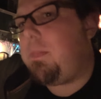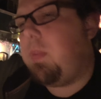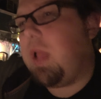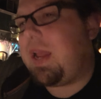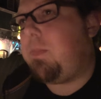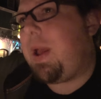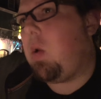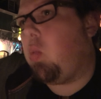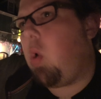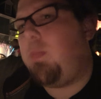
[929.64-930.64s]
up like by
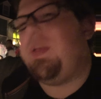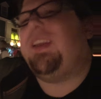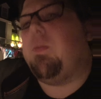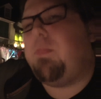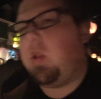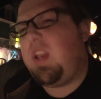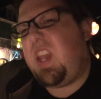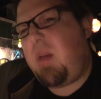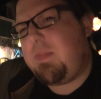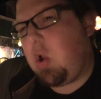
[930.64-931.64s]
a rope, like they're pulling it up.